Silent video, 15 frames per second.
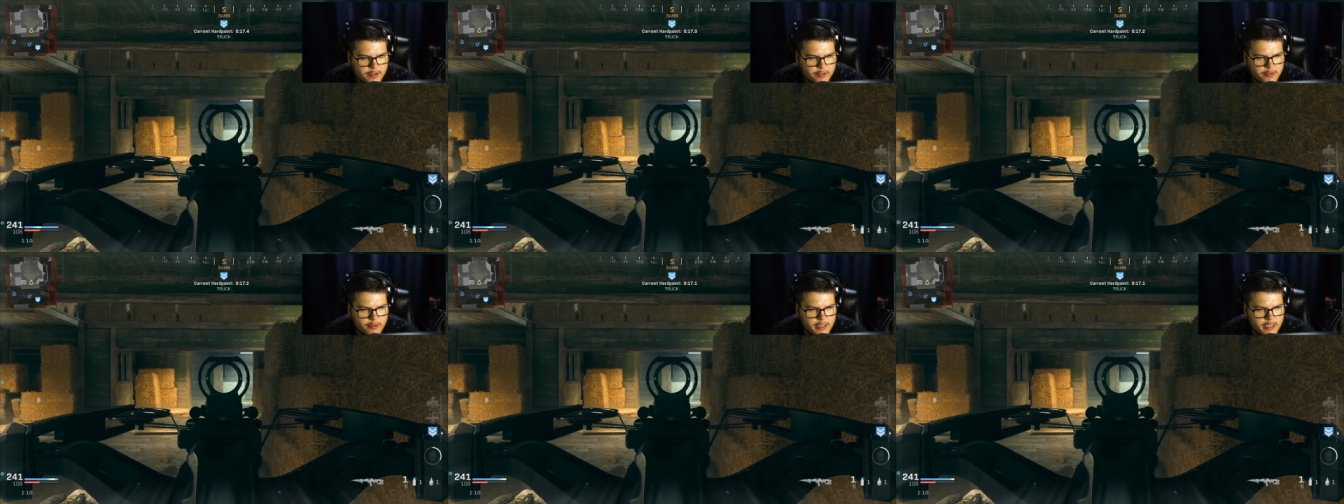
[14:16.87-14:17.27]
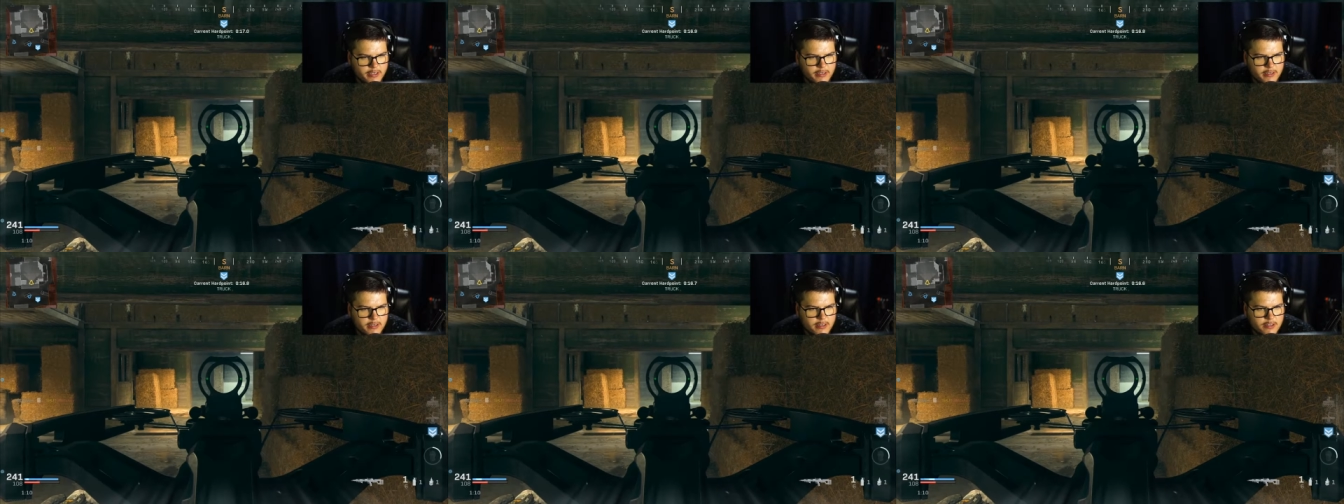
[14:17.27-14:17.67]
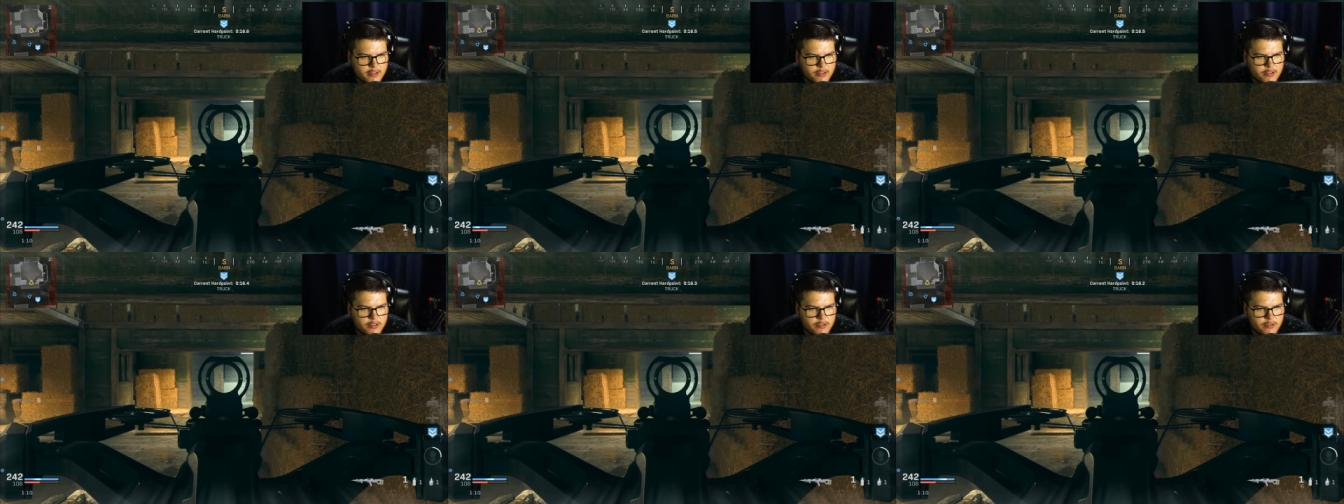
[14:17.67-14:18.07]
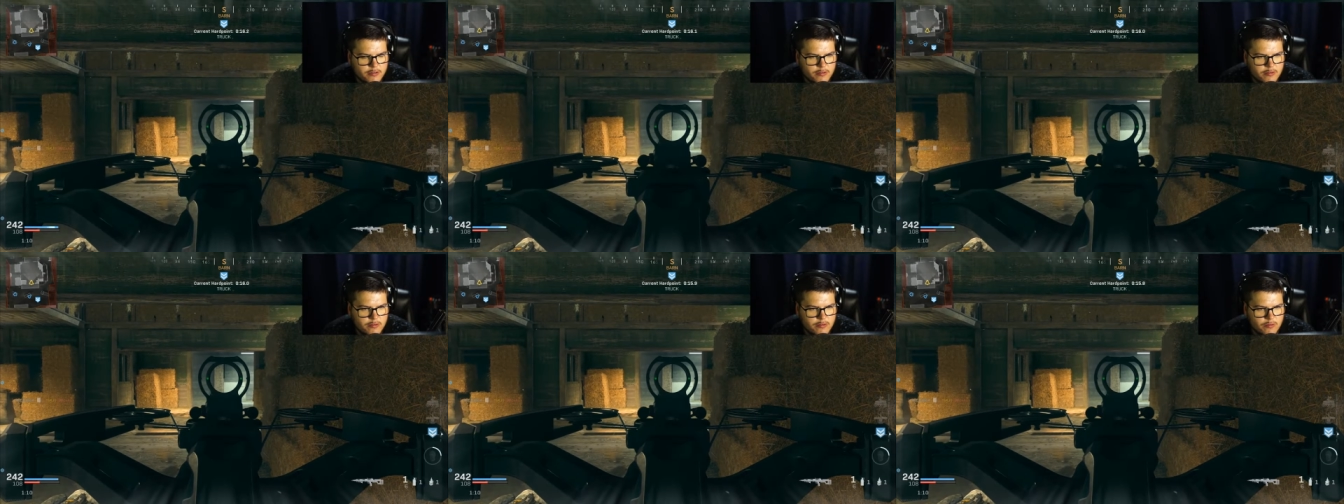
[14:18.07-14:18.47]
Three,
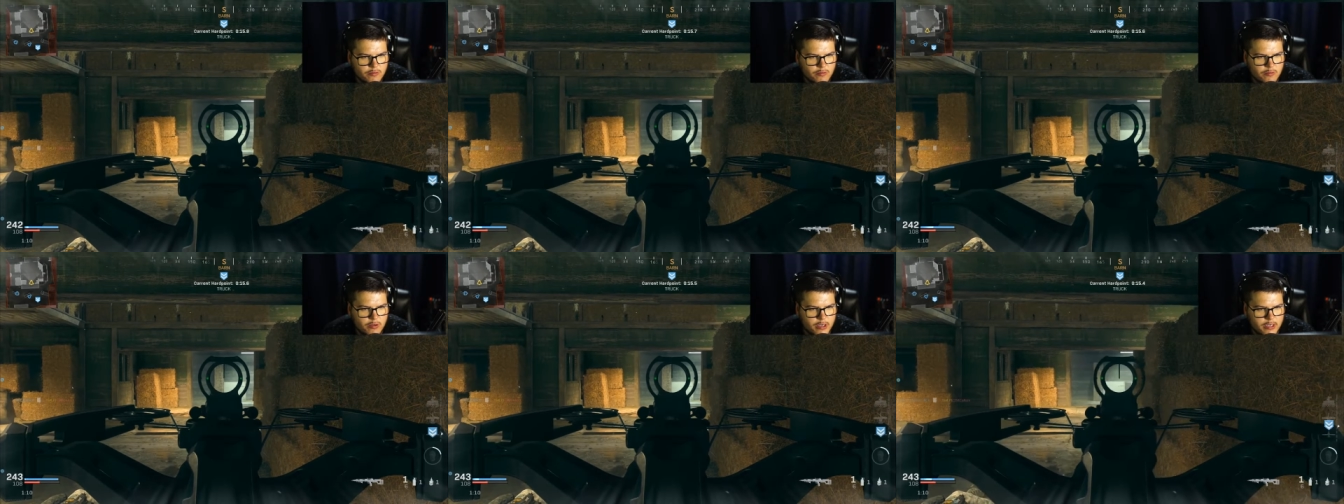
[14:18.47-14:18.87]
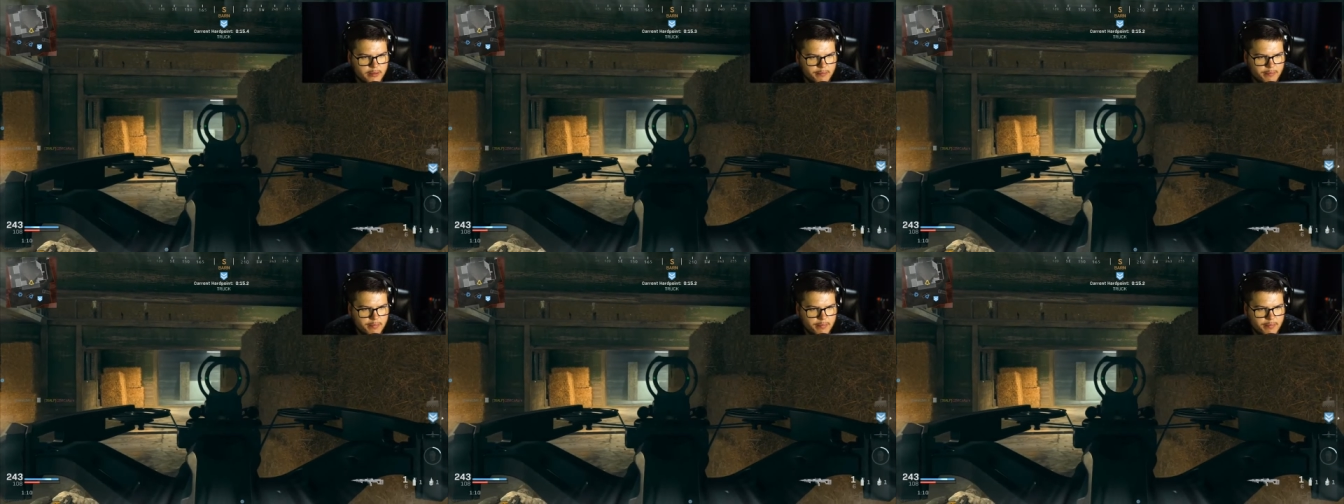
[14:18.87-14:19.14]
two, one.